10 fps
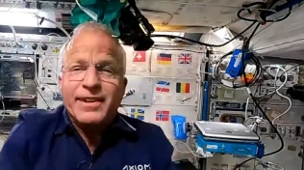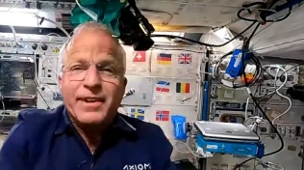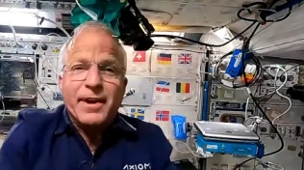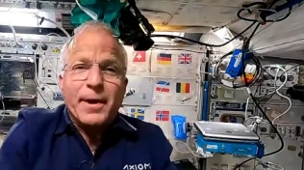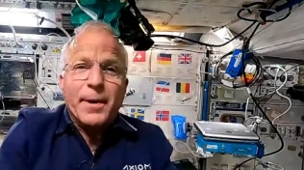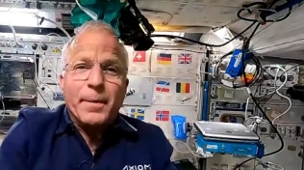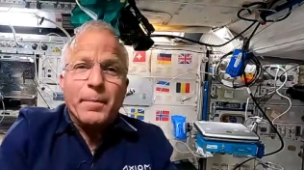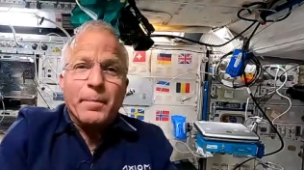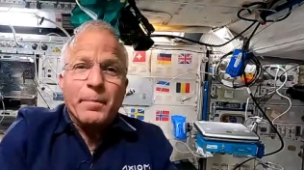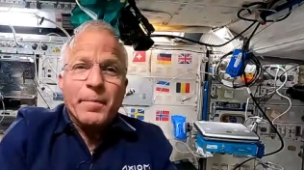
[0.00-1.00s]

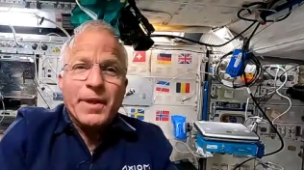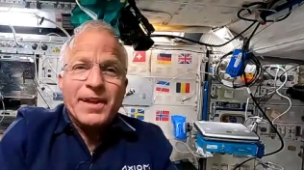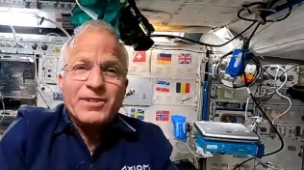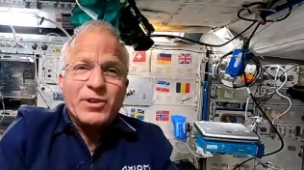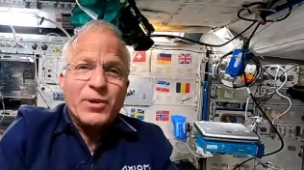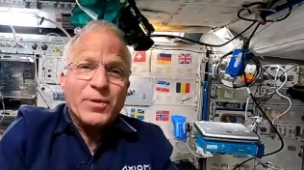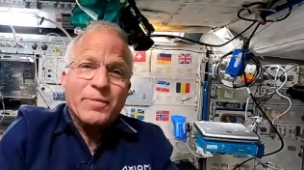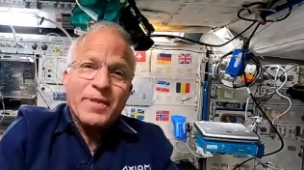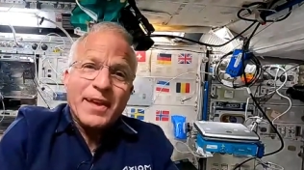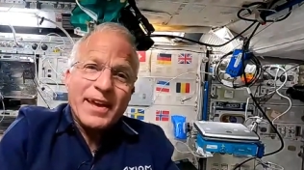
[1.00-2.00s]
Um, so
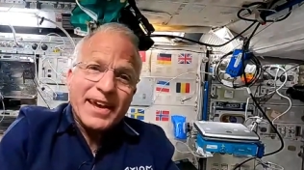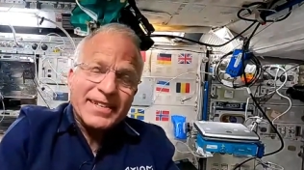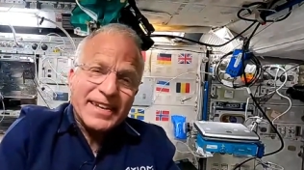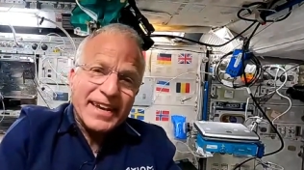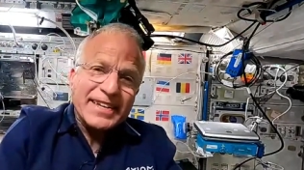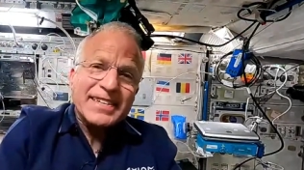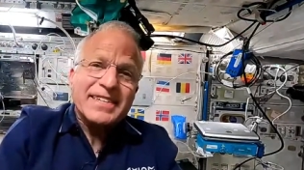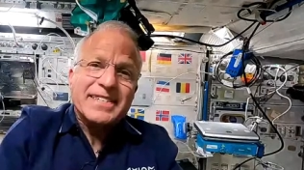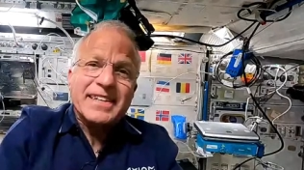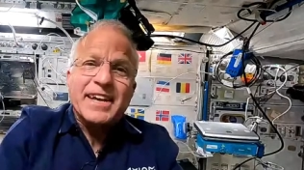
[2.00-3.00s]
it's easy to
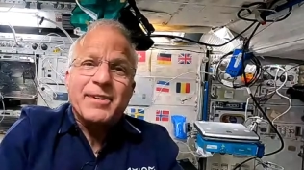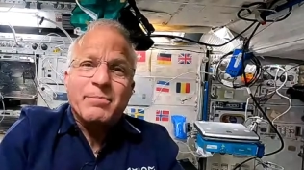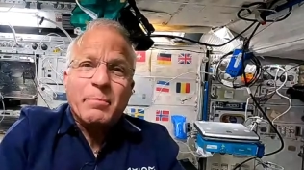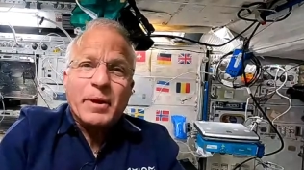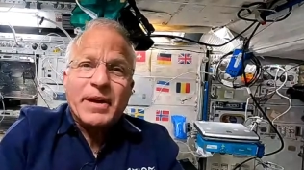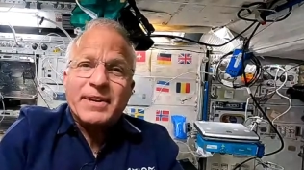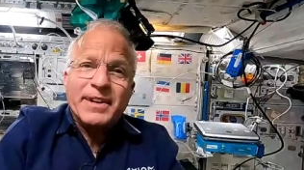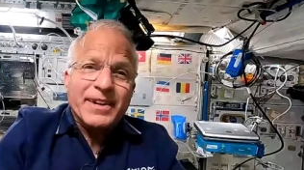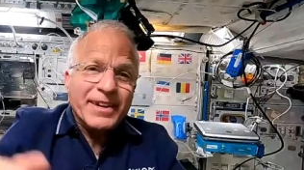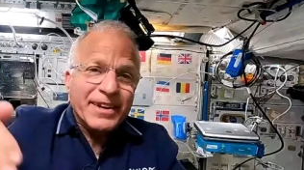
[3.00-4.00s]
sleep, but
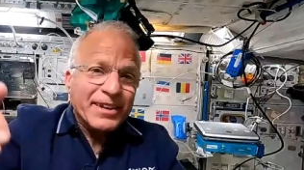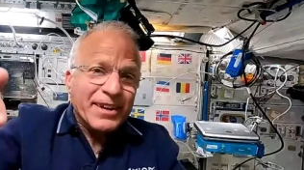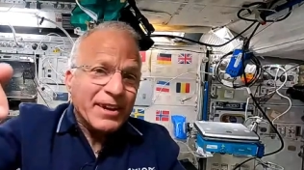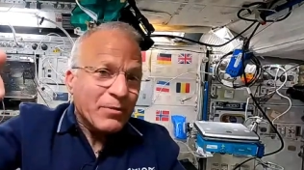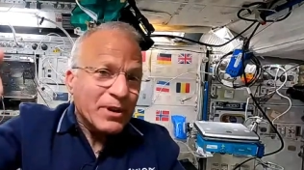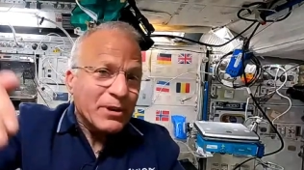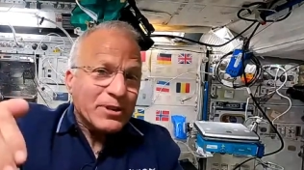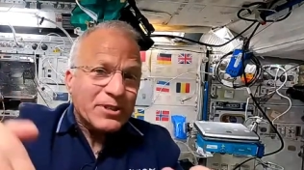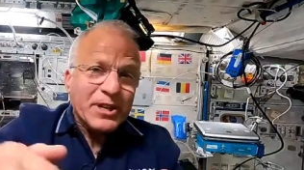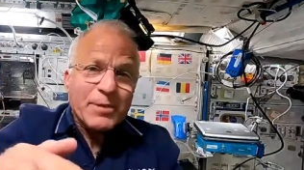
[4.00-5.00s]
when you're
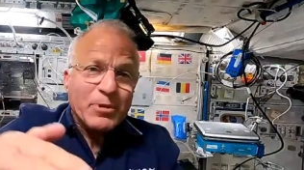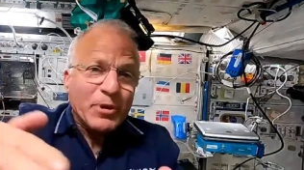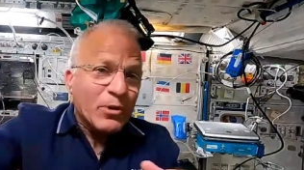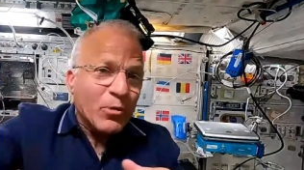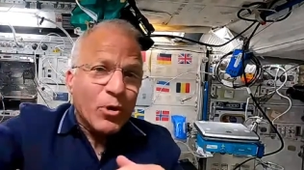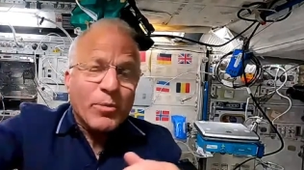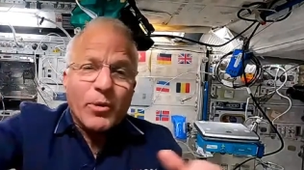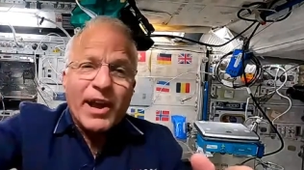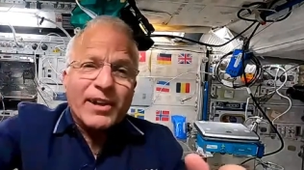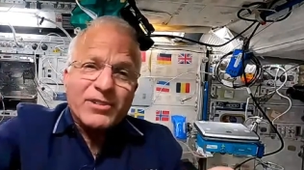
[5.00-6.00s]
asleep, you can roam
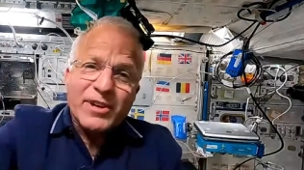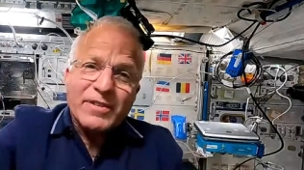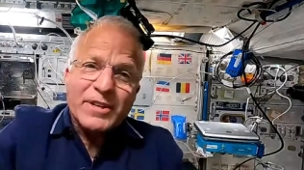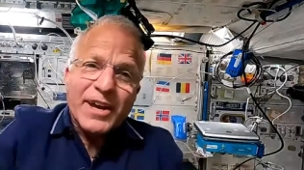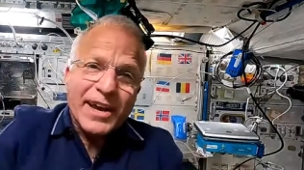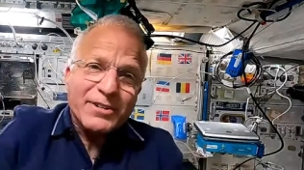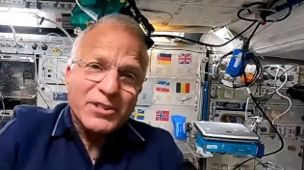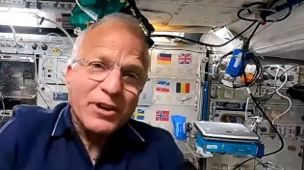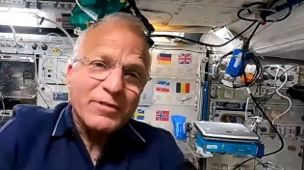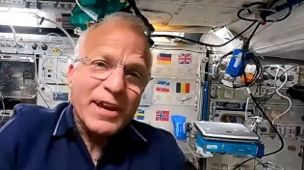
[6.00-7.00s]
around. So you have to tie
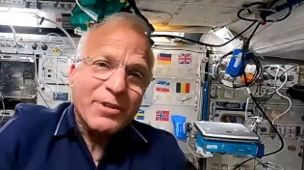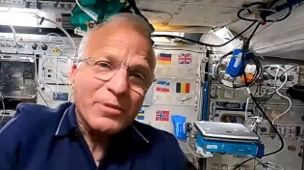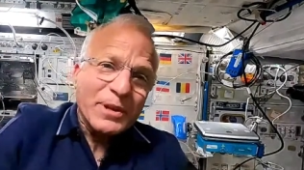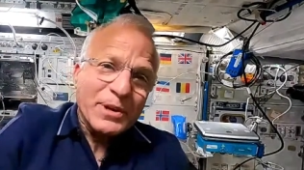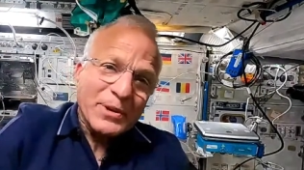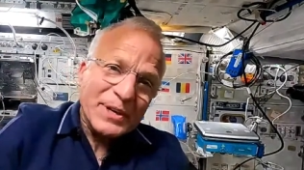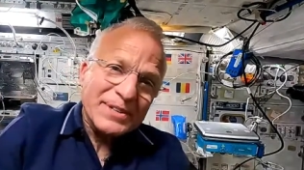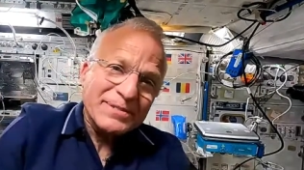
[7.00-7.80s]
yourself down really good.